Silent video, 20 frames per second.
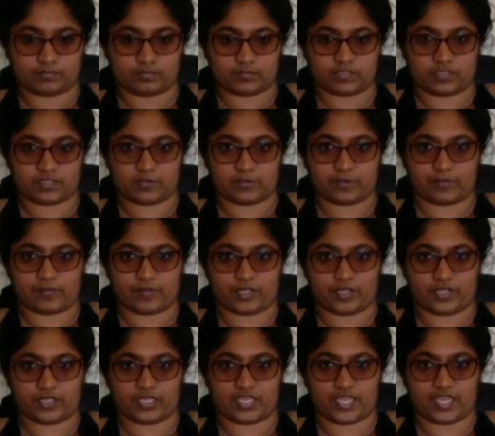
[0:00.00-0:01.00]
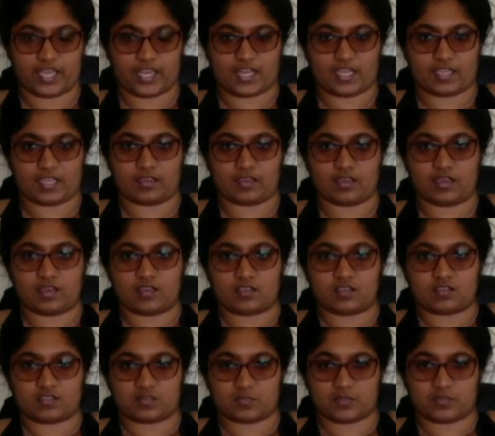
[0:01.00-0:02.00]
So we're really getting
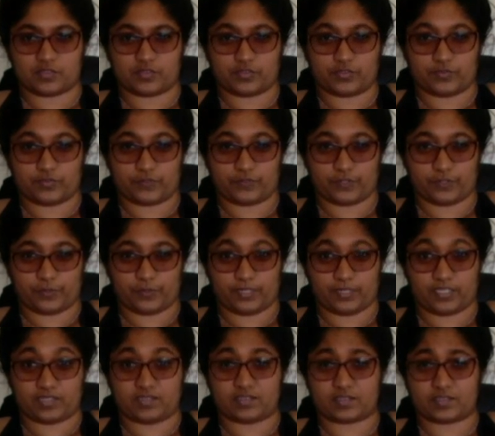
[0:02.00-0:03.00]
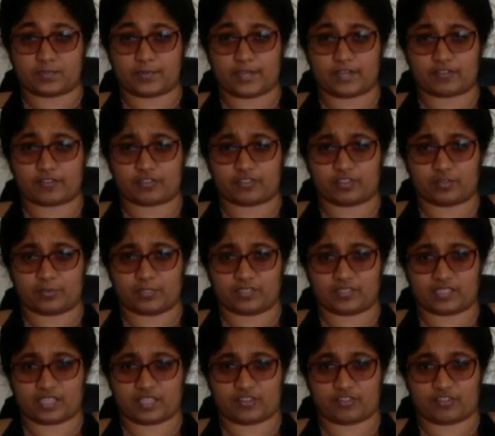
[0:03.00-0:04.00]
some of those fluids, especially the ones
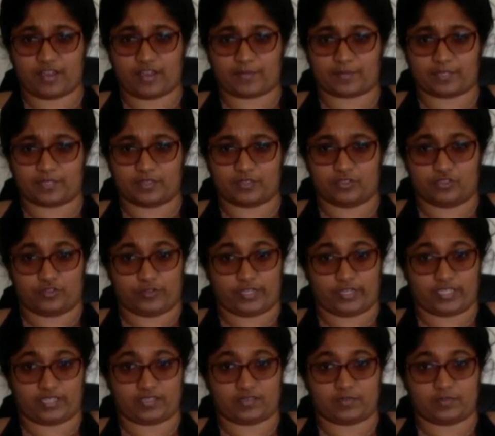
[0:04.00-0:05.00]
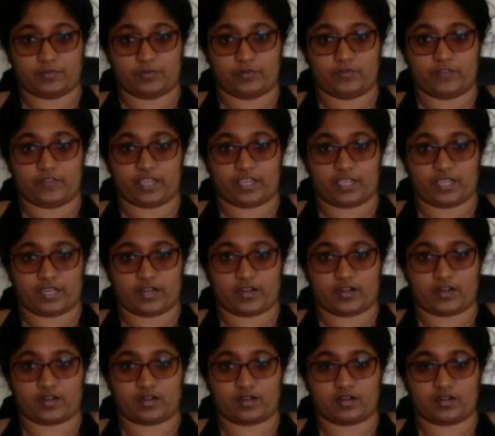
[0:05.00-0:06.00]
that get trapped in the joints, moving here.
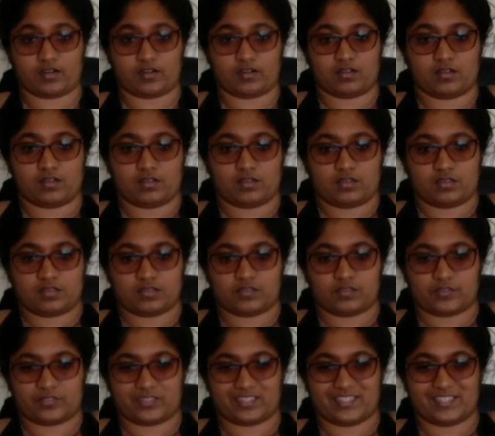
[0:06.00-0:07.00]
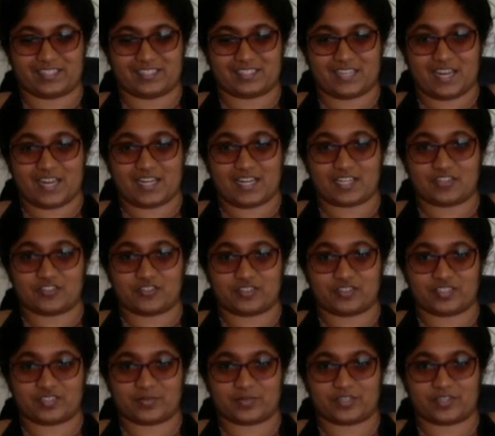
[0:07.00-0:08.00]
And those little tiny
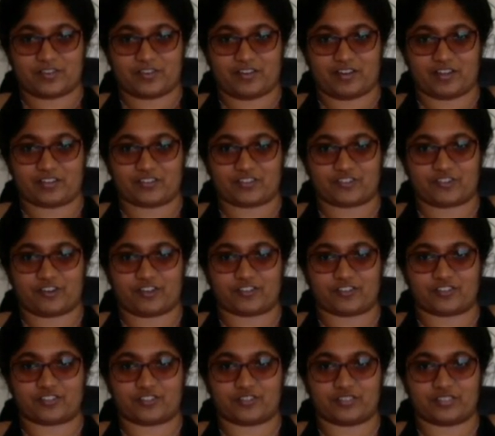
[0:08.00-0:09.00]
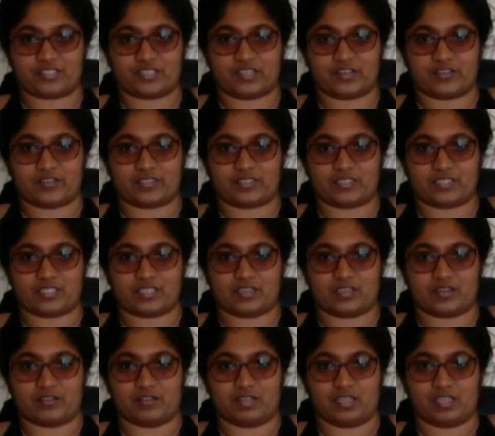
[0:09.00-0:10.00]
joints, when you crunch those toes
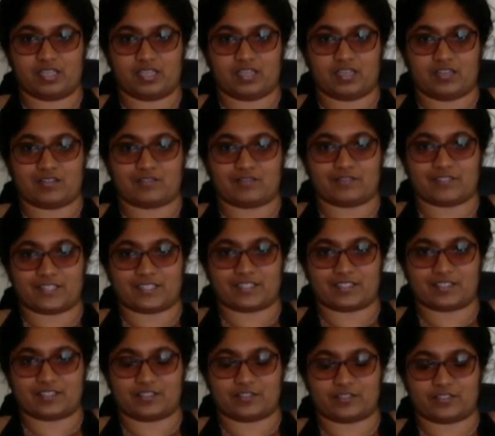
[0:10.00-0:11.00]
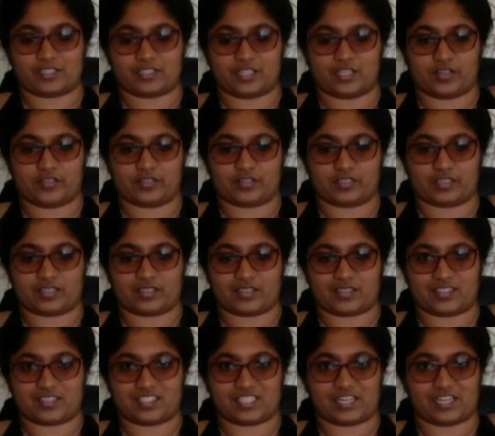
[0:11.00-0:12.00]
too, and flex those toes, because
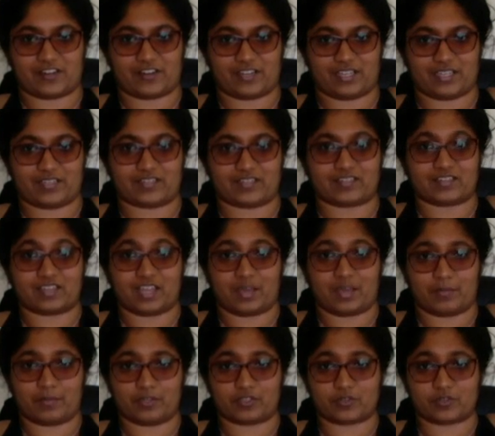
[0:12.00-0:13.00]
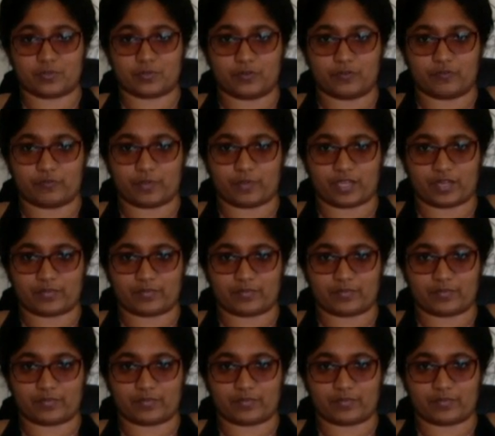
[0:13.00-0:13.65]
this area doesn't get much movement.